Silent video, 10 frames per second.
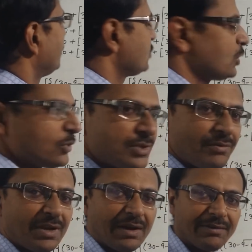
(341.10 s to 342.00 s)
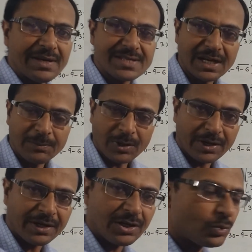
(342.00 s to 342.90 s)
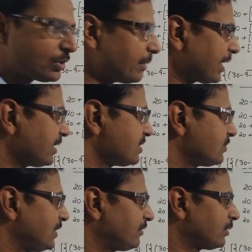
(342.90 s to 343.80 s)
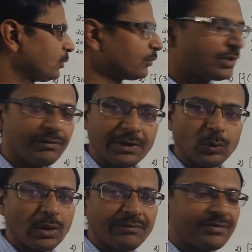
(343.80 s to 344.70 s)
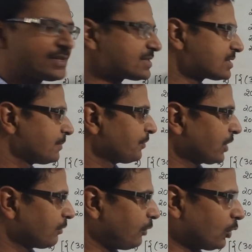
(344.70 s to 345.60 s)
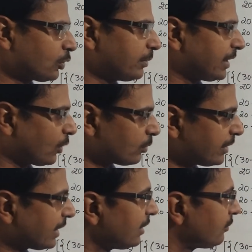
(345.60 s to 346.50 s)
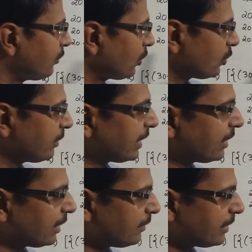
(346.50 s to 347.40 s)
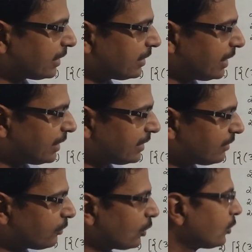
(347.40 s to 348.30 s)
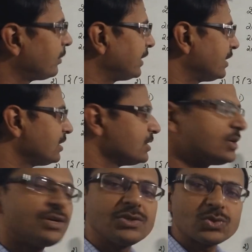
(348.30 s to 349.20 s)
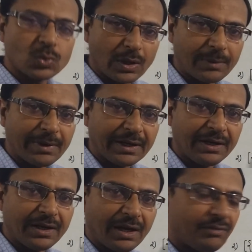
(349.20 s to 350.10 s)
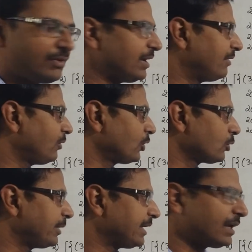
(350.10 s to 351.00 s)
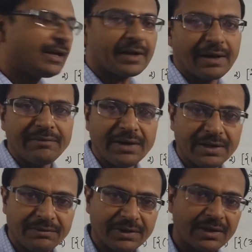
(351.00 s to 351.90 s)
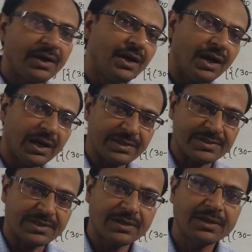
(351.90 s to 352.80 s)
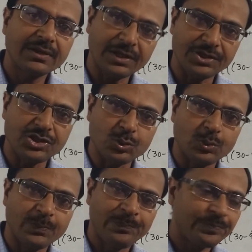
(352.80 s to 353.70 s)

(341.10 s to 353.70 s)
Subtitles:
So you see we have assigned priority to the brackets. We have removed the vinculum first, followed by round bracket, followed by curly bracket, and then followed by the square bracket, and we have automatically arrived at our answer 32.